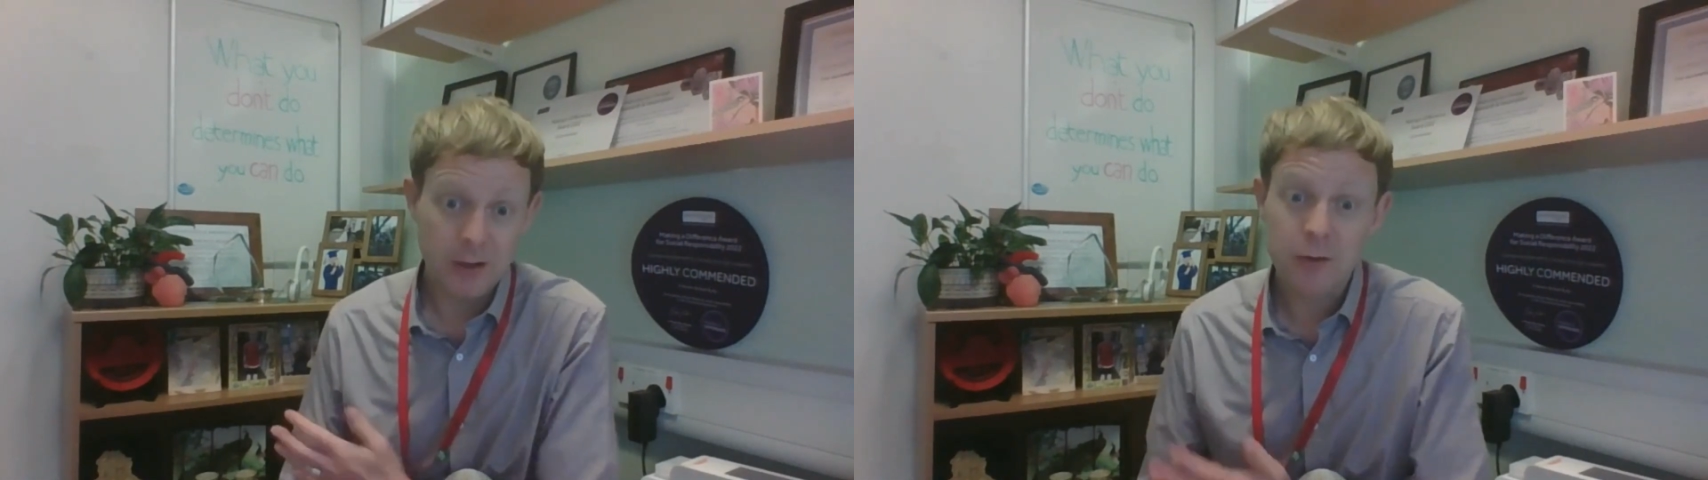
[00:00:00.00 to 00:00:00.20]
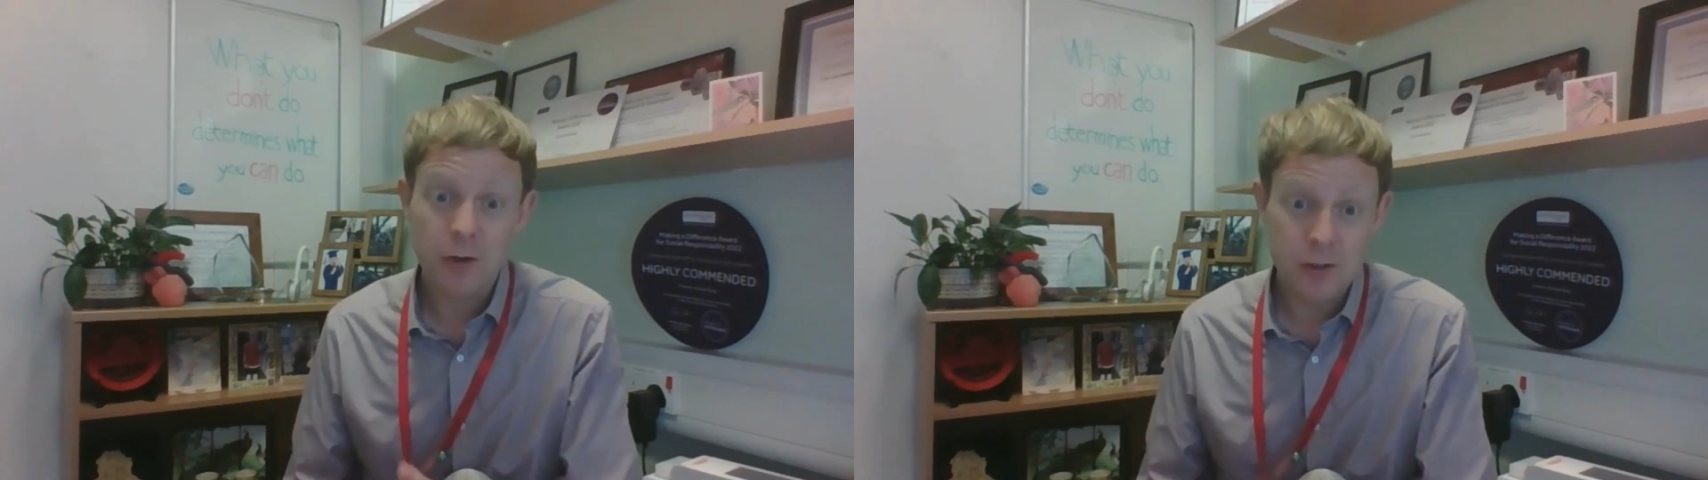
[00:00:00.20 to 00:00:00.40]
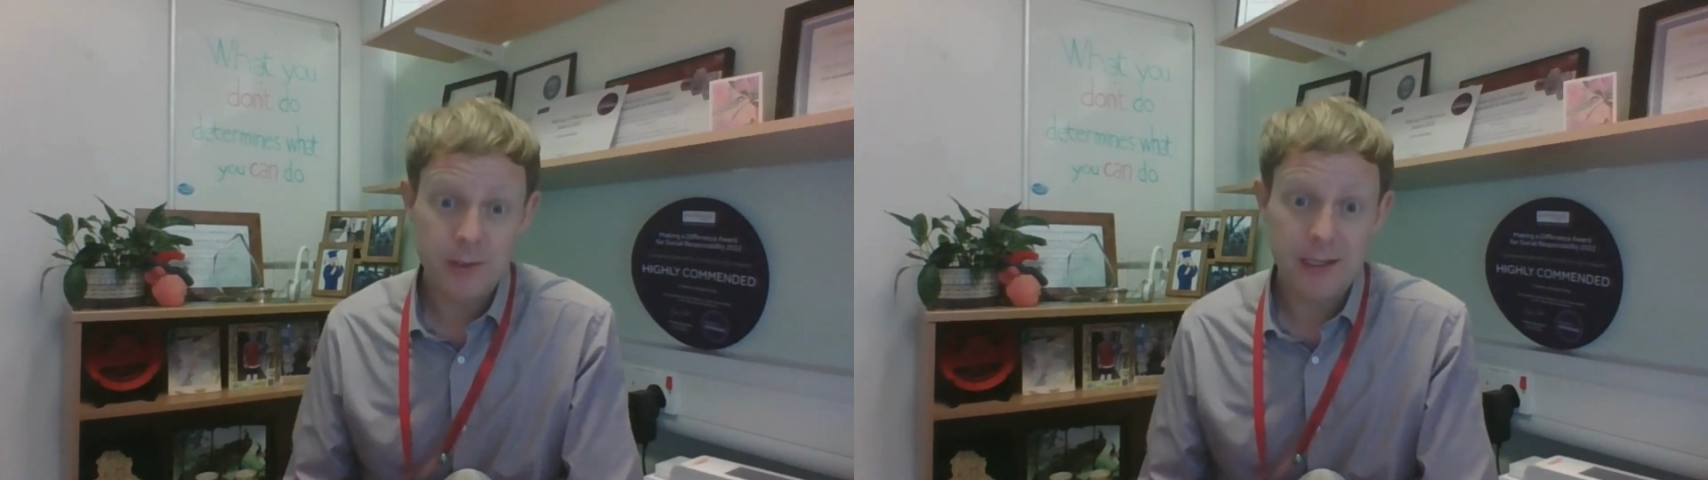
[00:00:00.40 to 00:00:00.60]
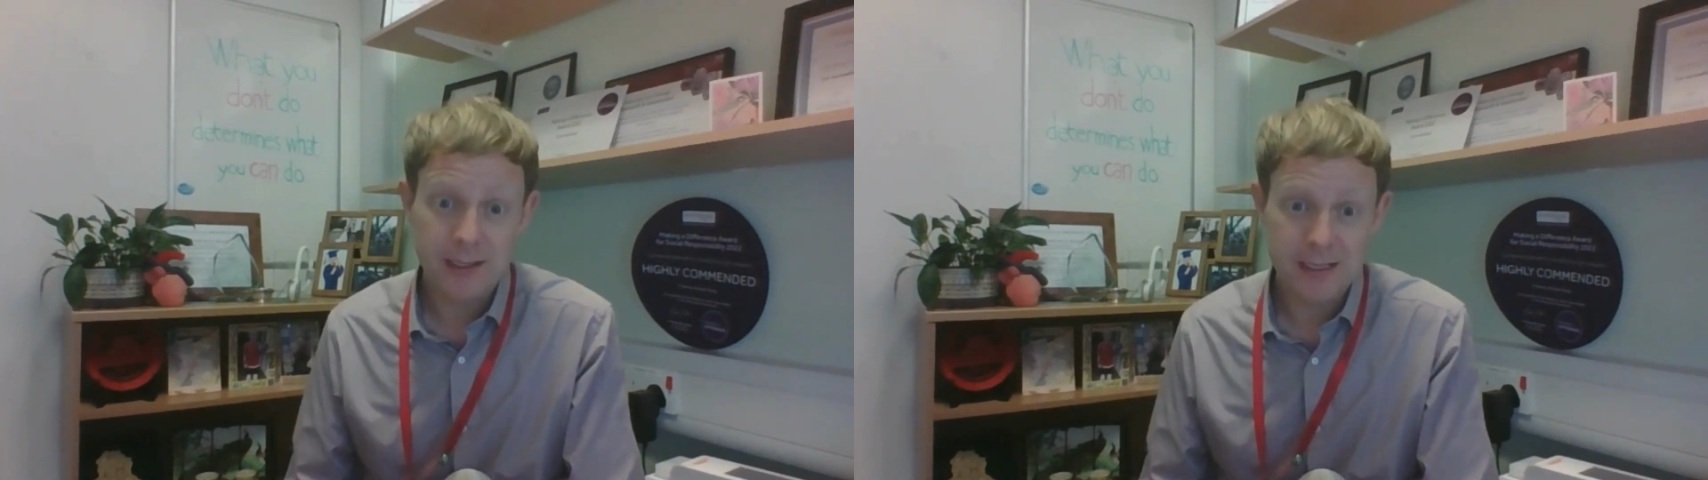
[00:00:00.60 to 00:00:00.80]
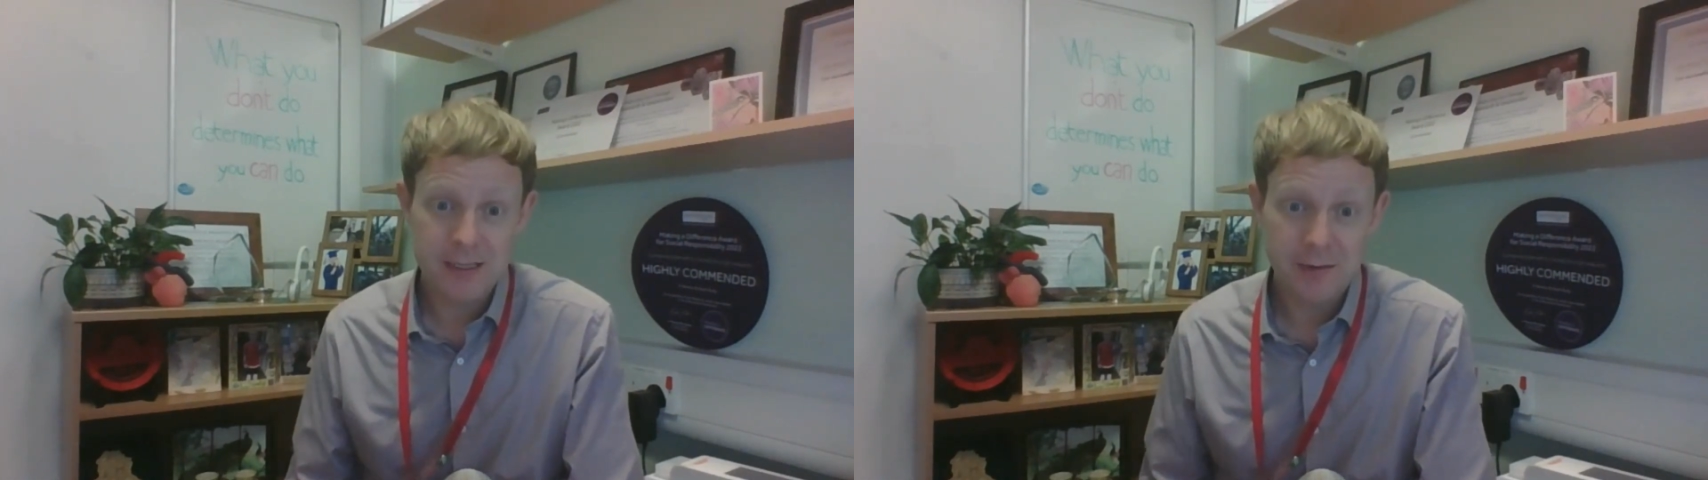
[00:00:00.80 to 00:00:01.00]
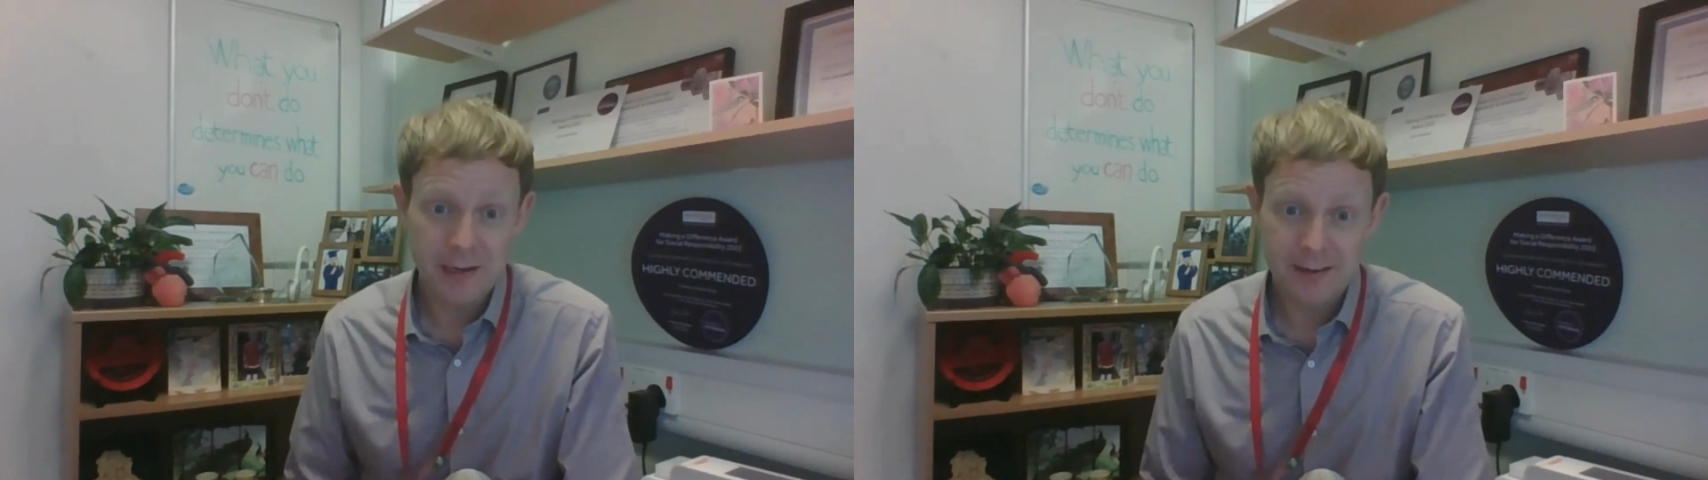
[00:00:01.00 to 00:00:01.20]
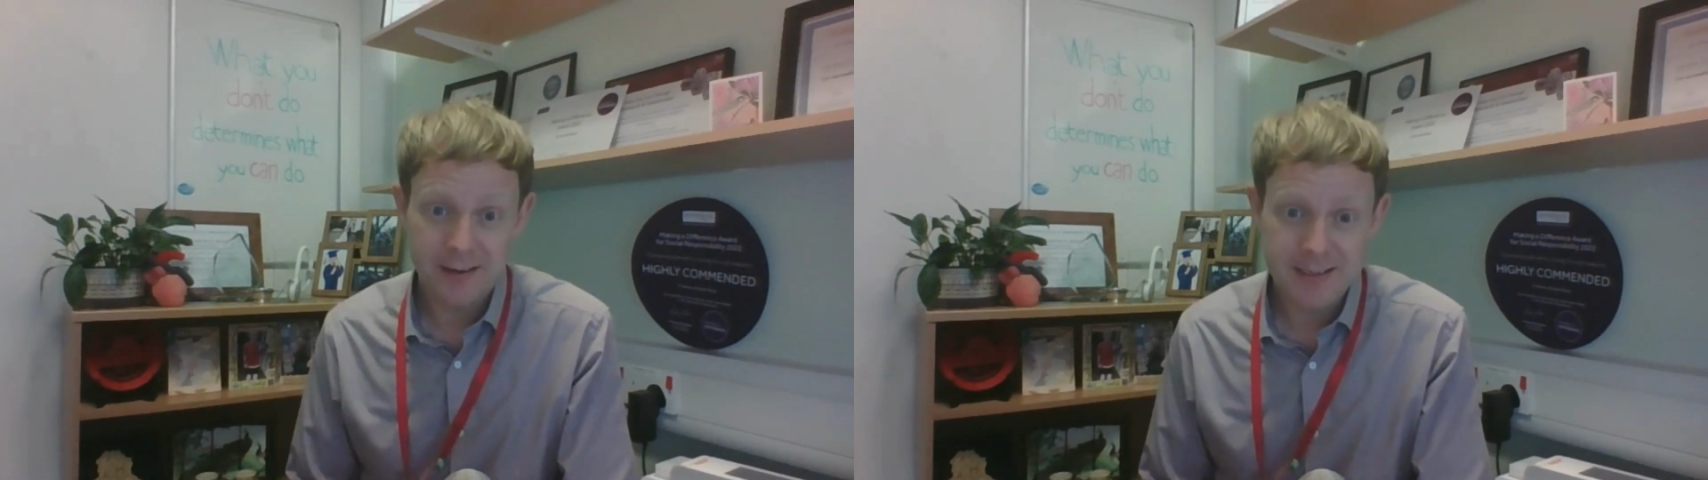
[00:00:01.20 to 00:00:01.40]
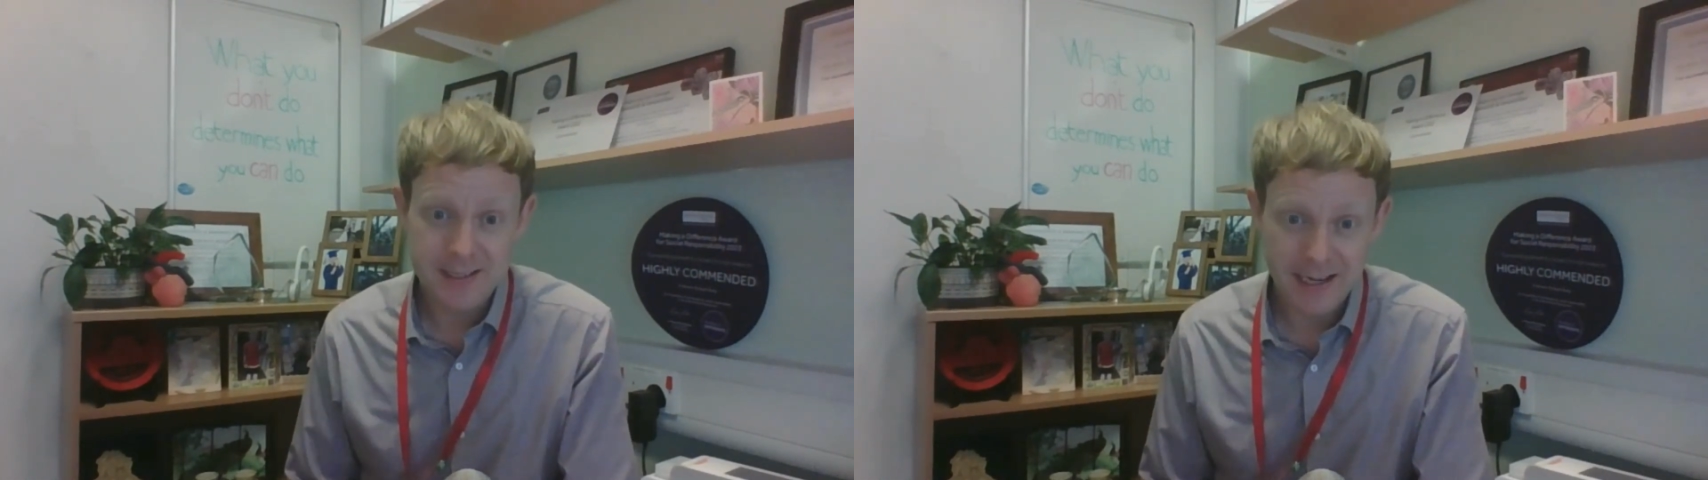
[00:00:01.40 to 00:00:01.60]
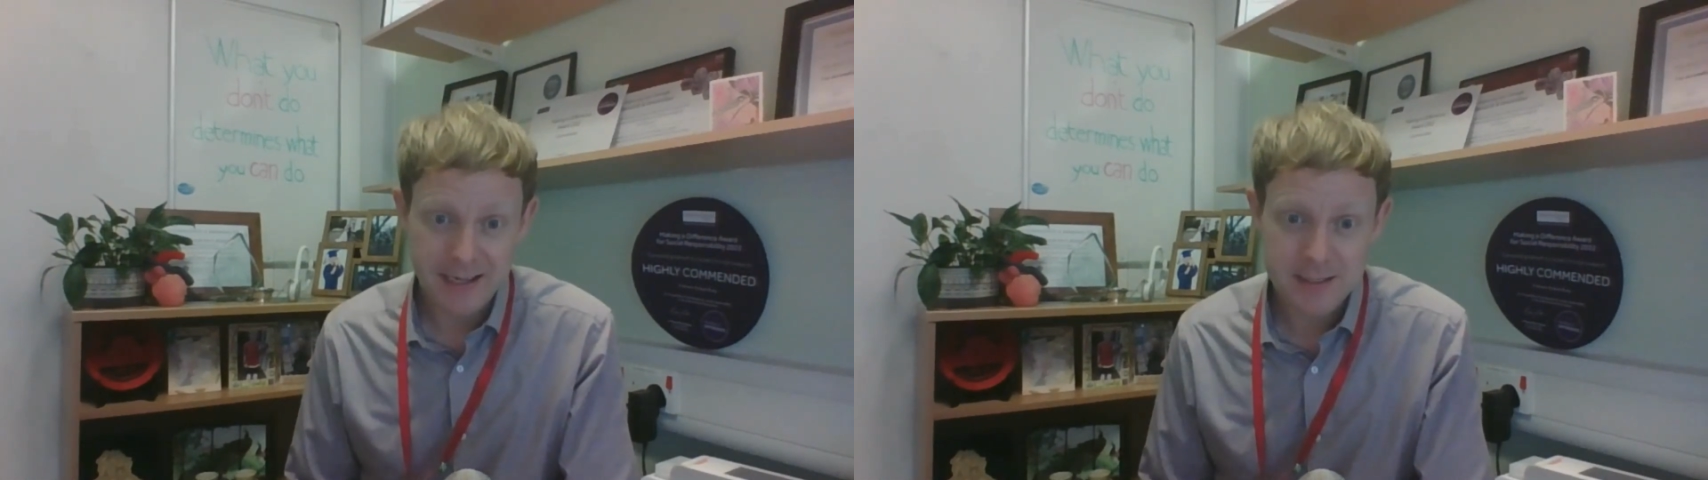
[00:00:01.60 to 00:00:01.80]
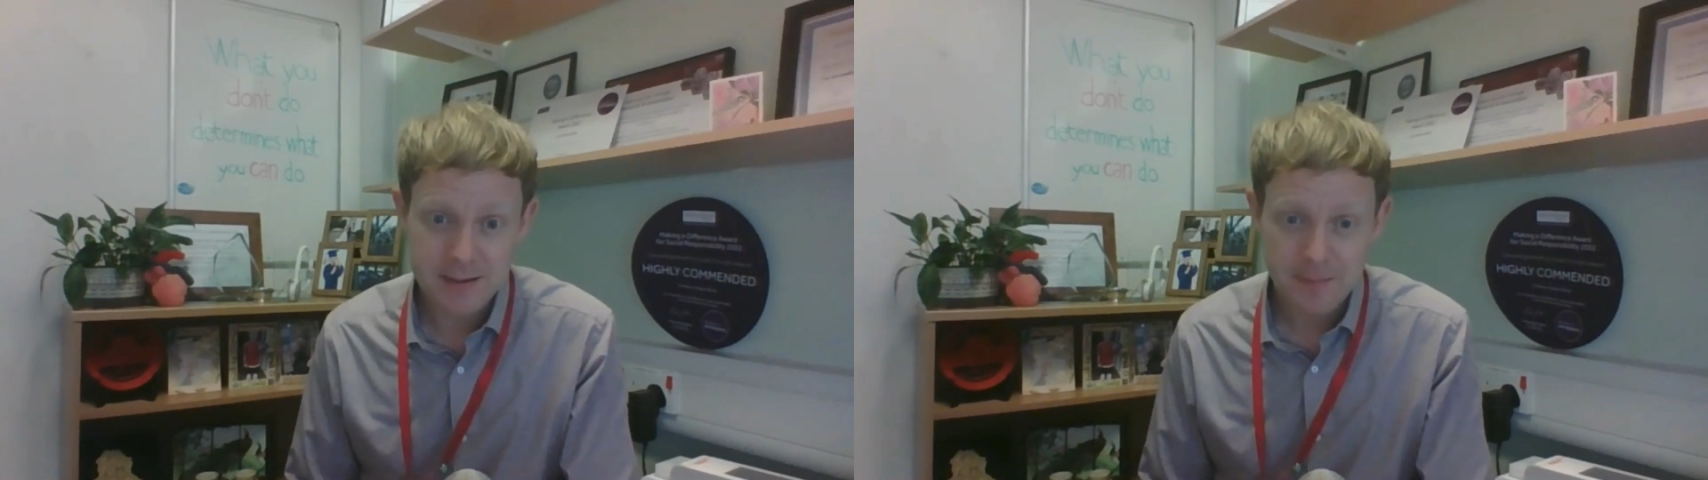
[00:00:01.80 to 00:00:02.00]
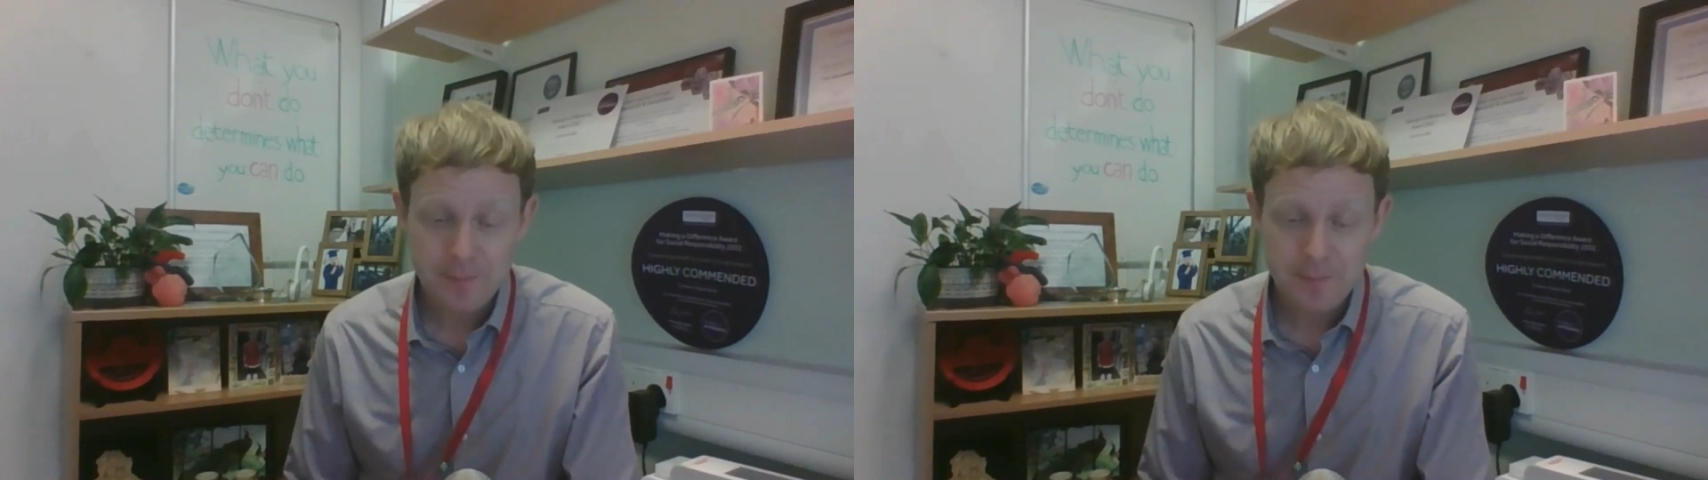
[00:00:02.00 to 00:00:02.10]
of course, we classify that as yes.